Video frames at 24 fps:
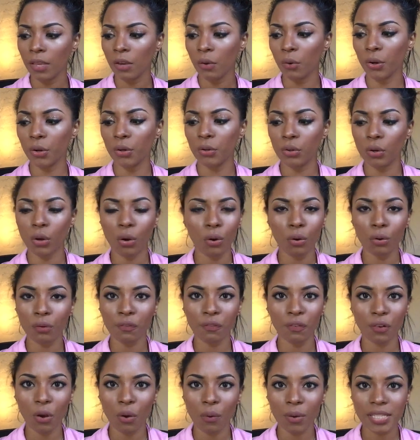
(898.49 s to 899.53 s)
or known
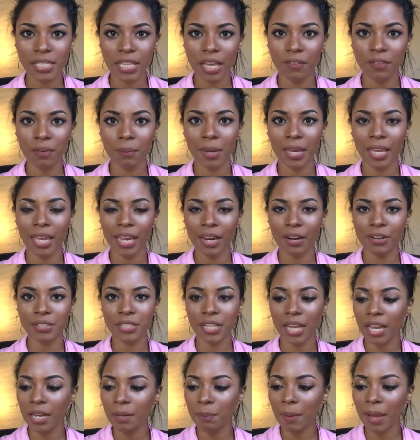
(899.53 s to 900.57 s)
for always having my hair
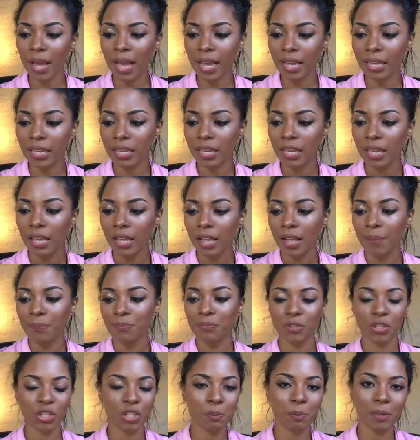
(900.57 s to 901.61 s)
tied back
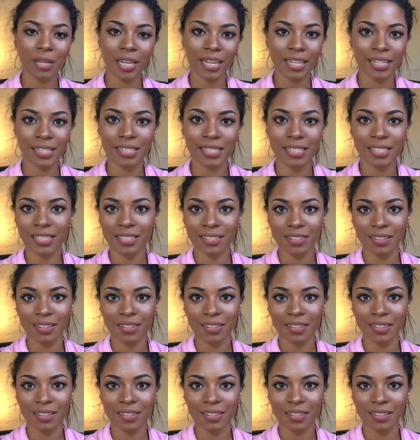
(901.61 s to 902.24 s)
just because